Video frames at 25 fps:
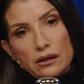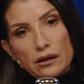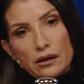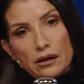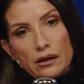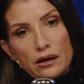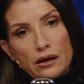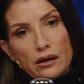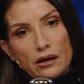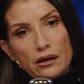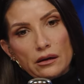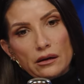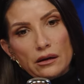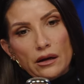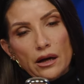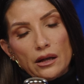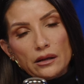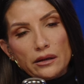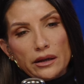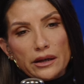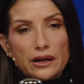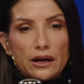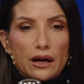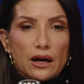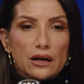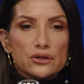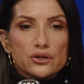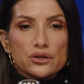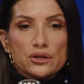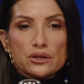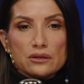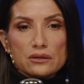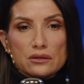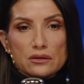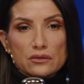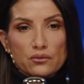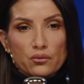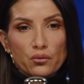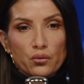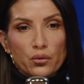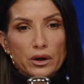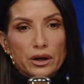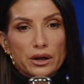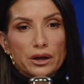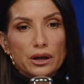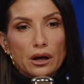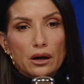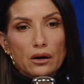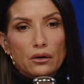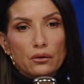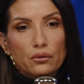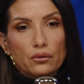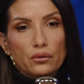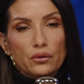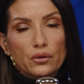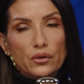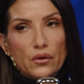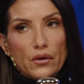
uh, Halyna Hutchins' widow